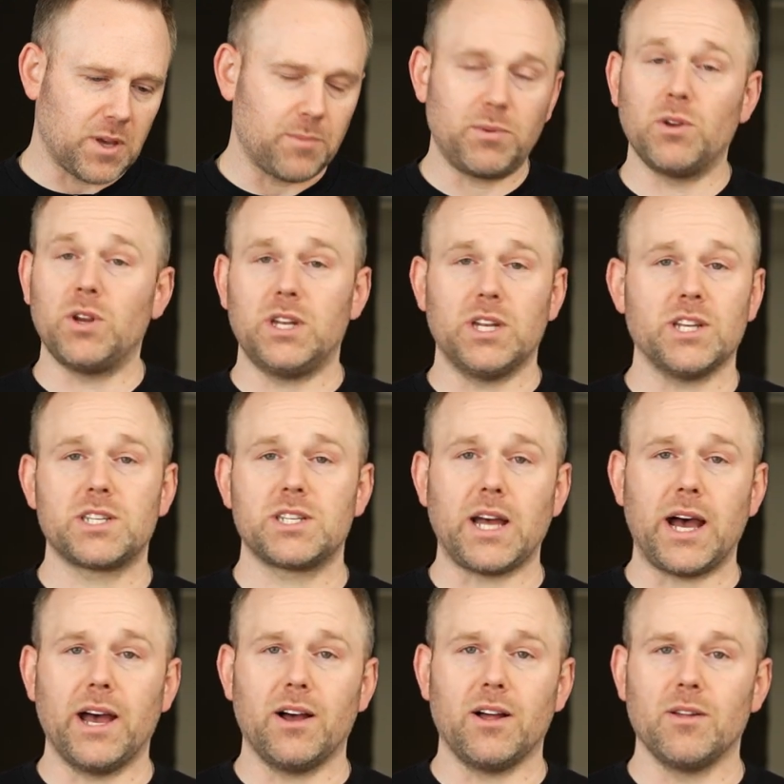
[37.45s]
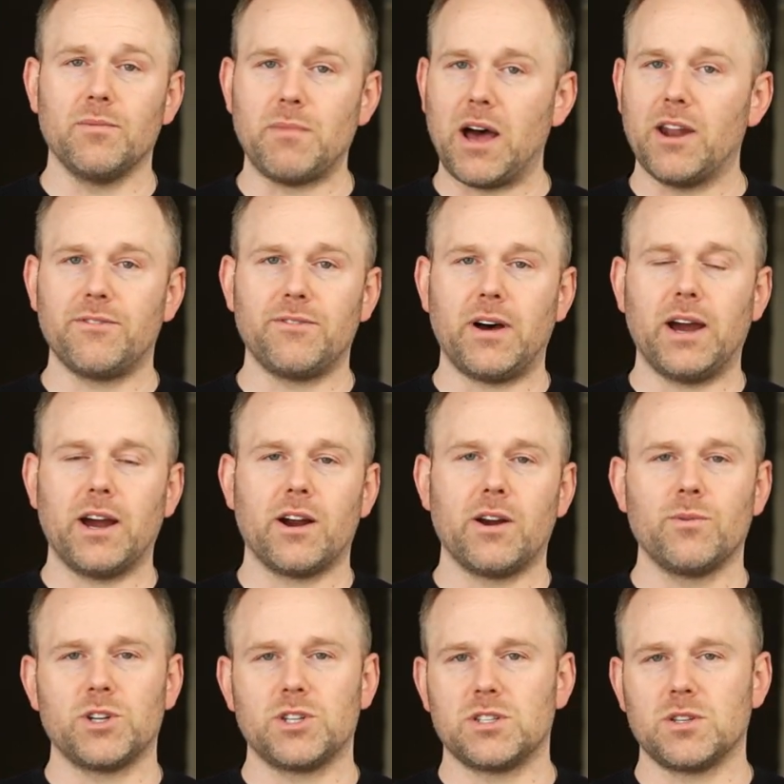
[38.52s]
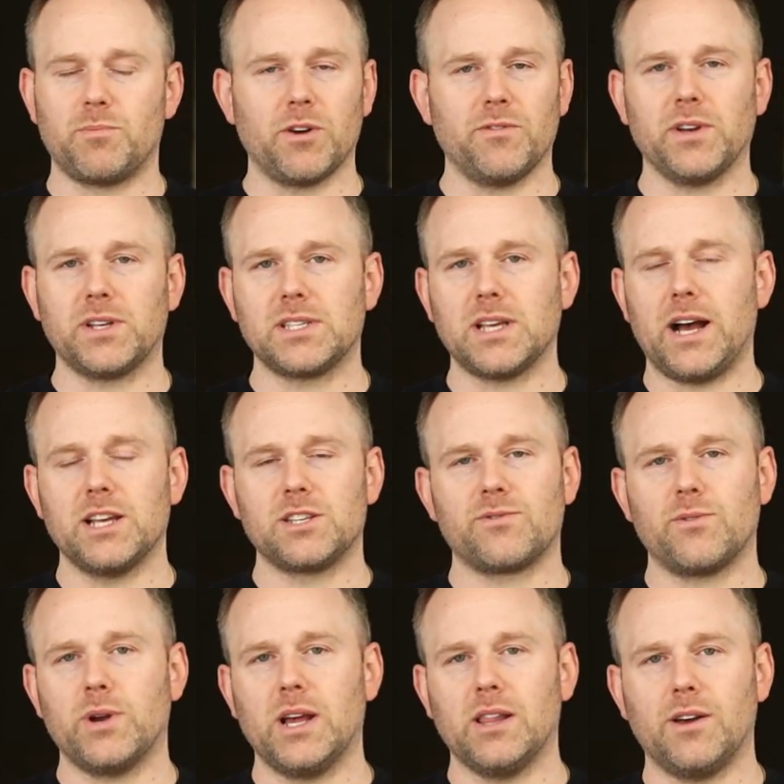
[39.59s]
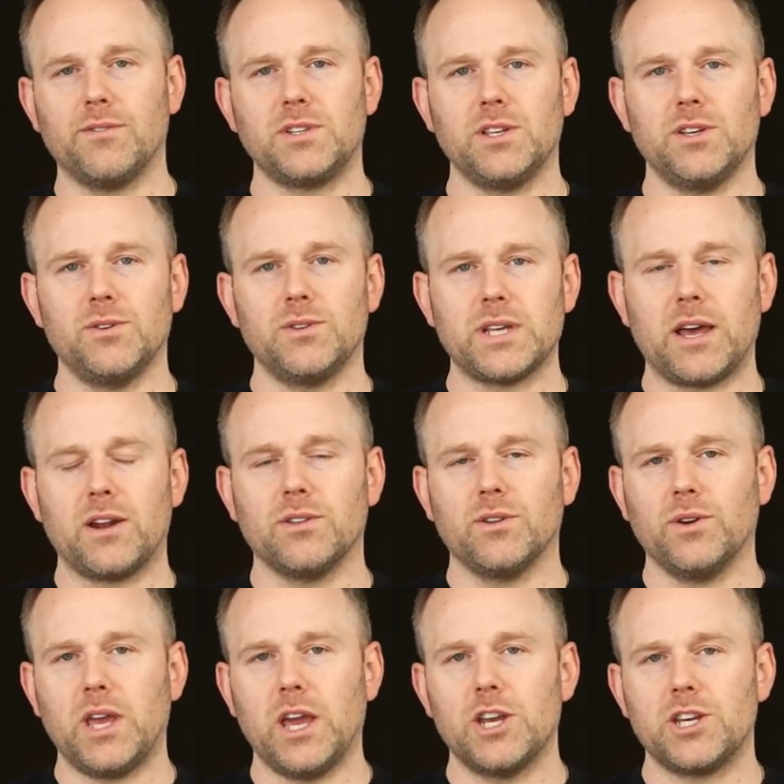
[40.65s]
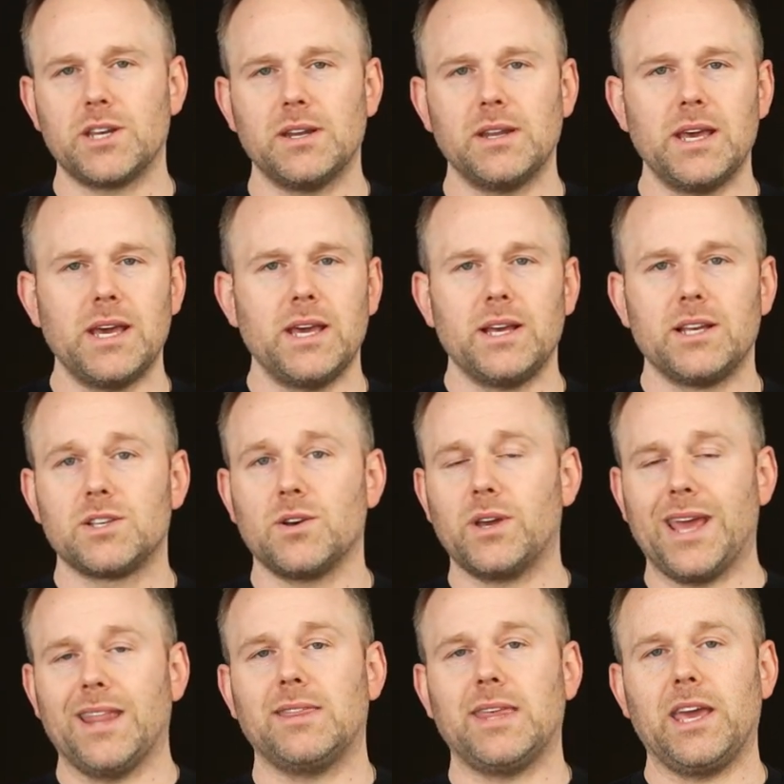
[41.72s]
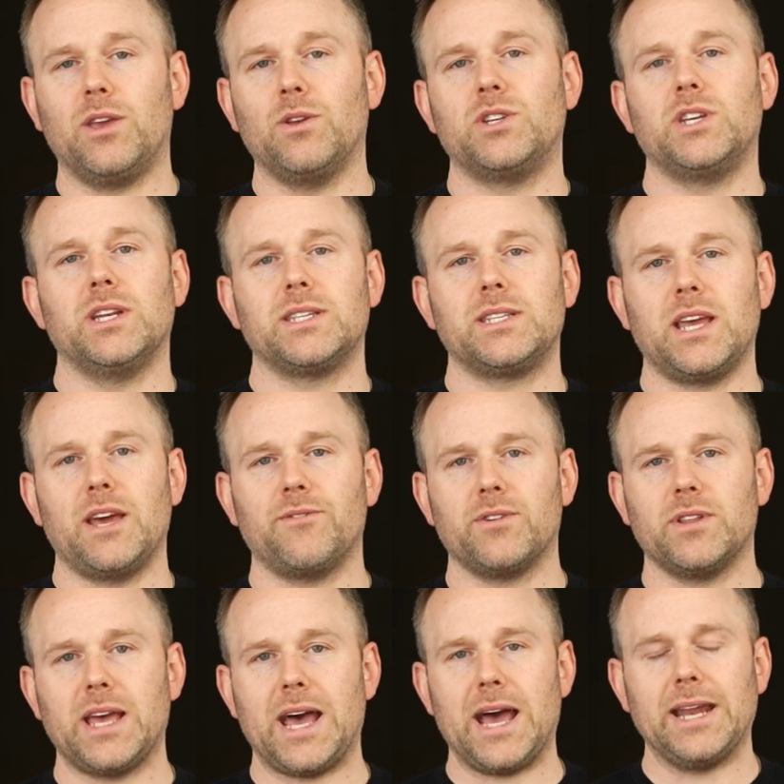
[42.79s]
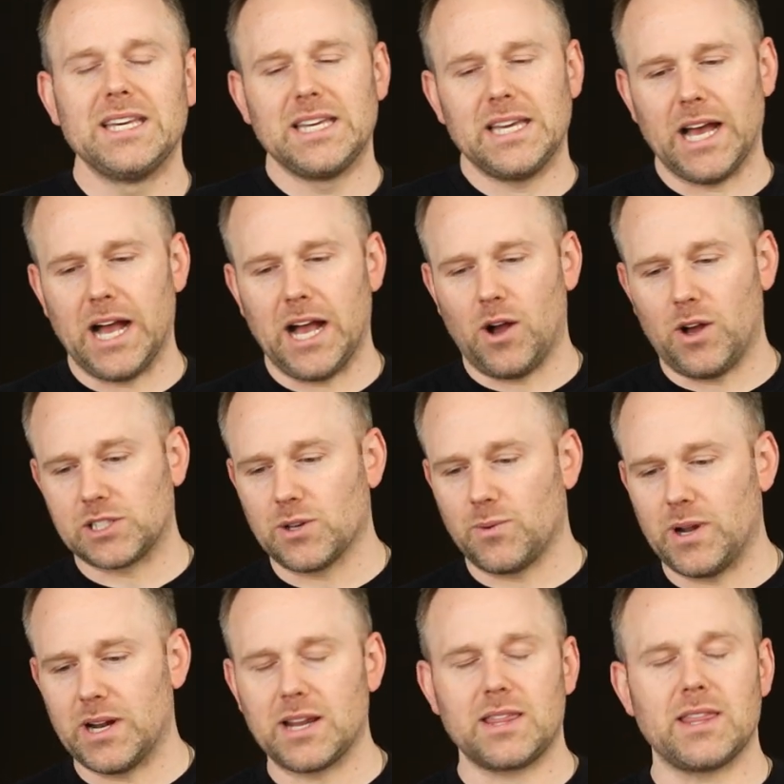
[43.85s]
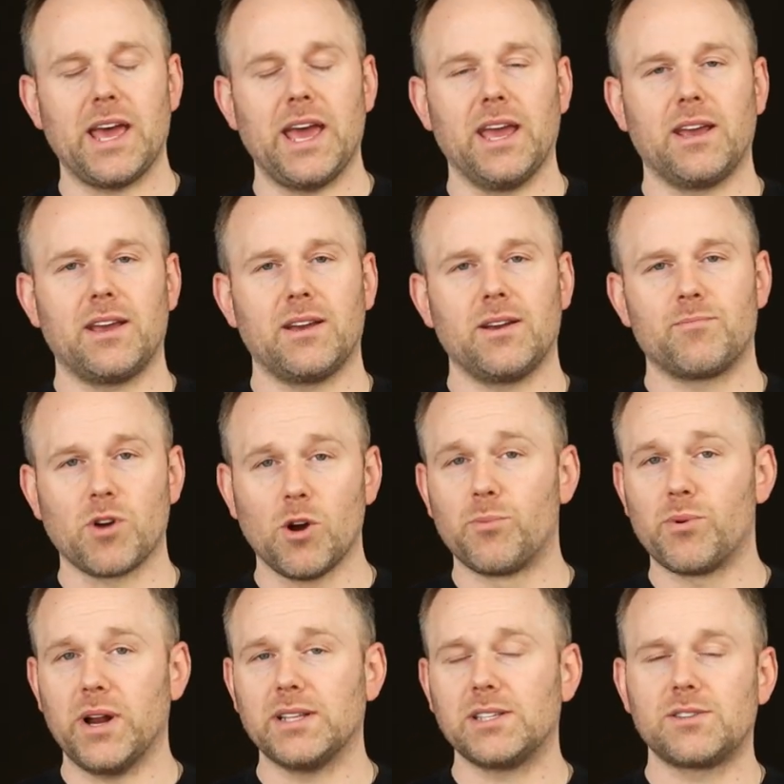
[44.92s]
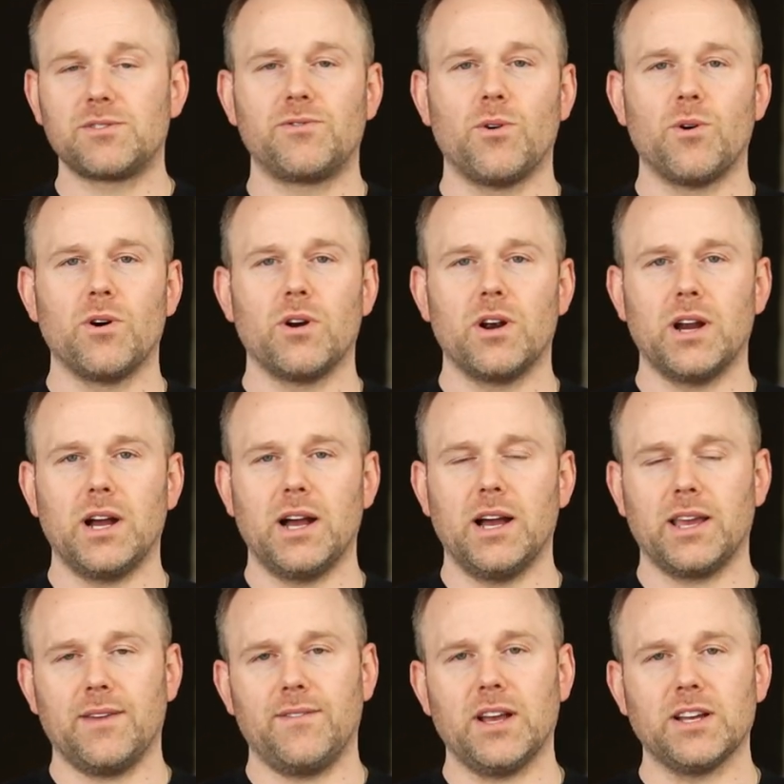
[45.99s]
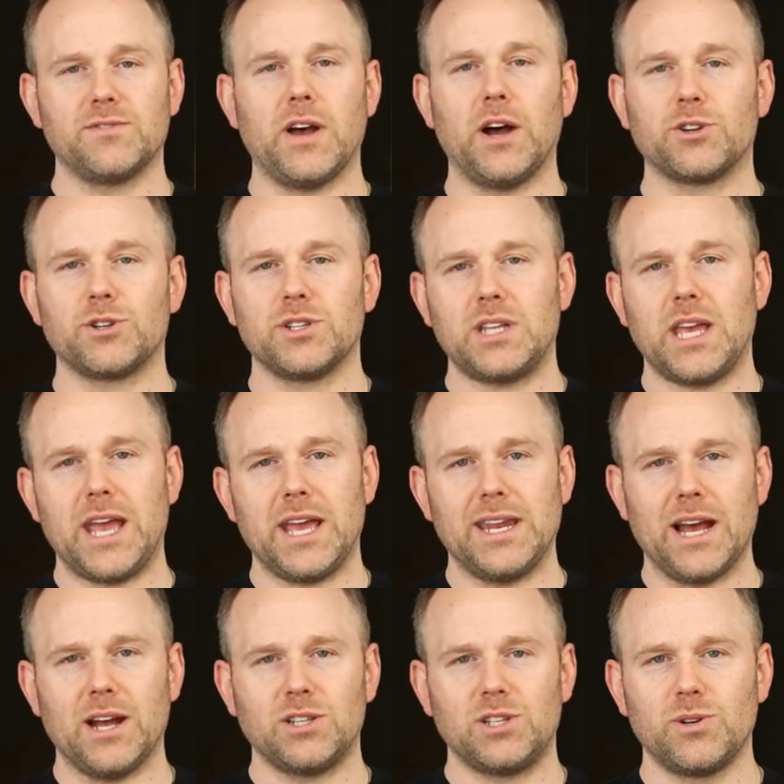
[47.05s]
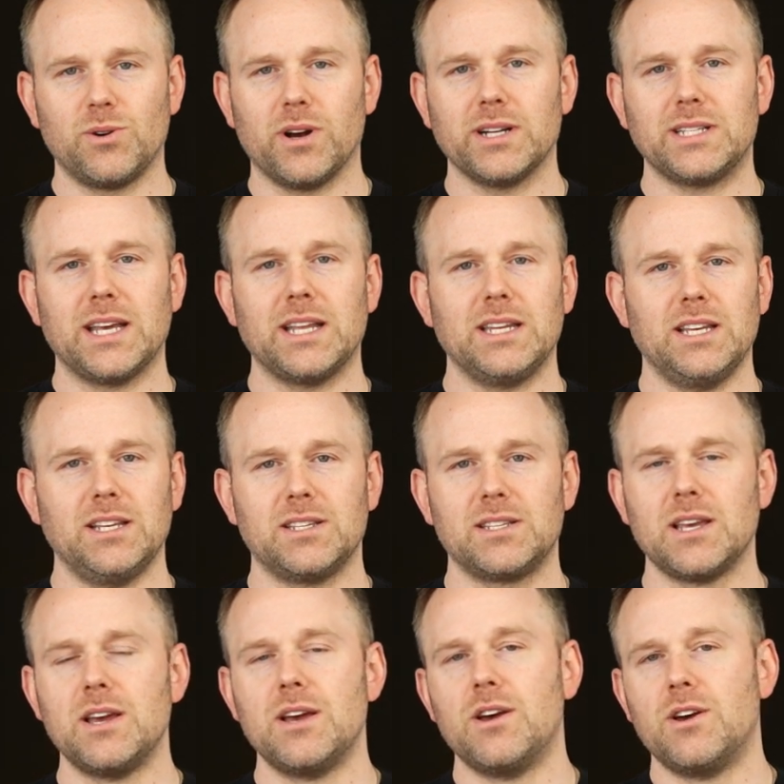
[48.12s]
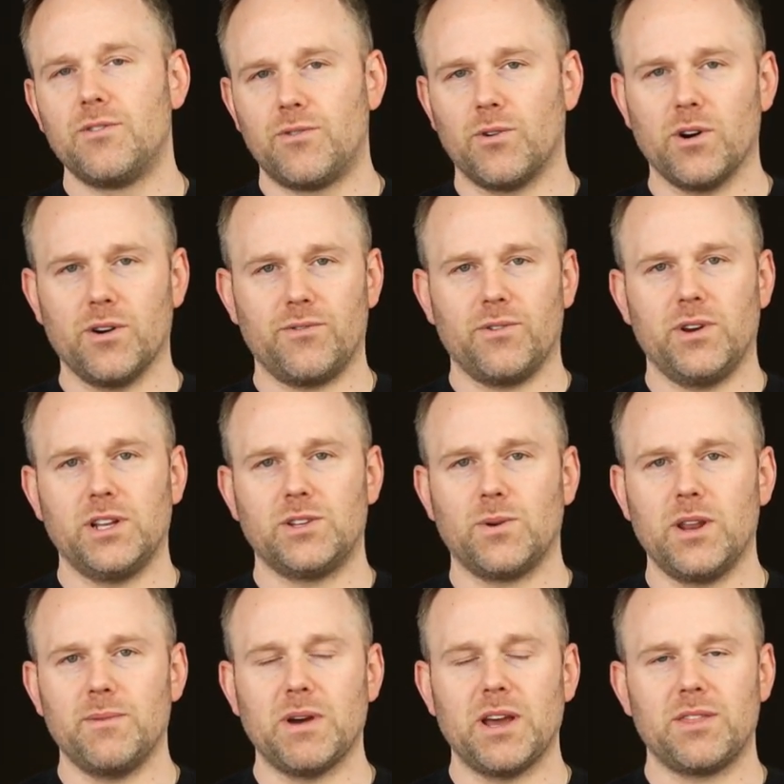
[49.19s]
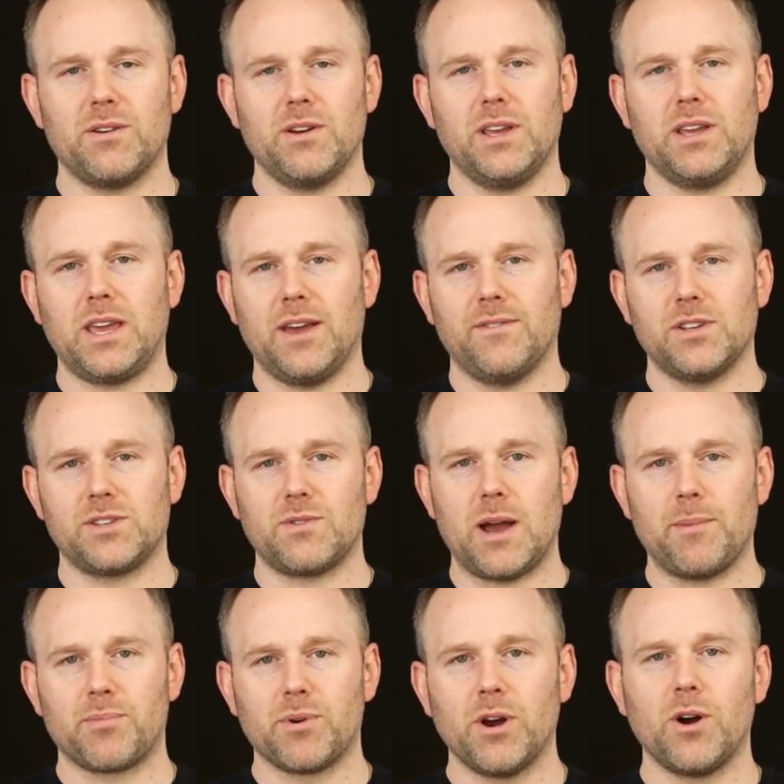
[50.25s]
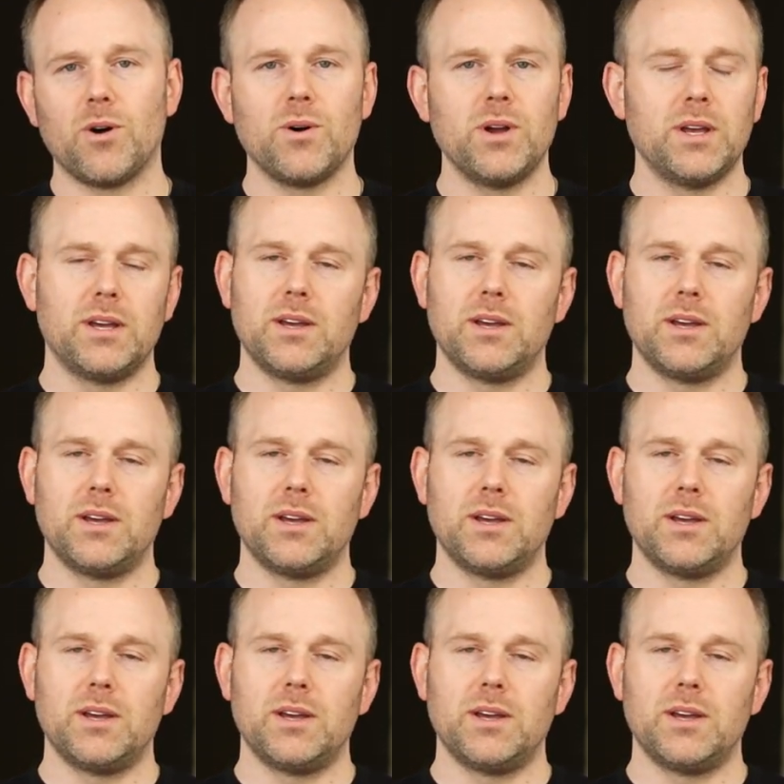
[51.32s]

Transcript: beauty dish style modifier, which is a perfect size for what I love to use out on location. So again, thank you Cheetah Stand for that. Also wanted to thank ProPrints for giving us vouchers to hand out to our attendees for a free 20x30 Canvas Wrap Pro.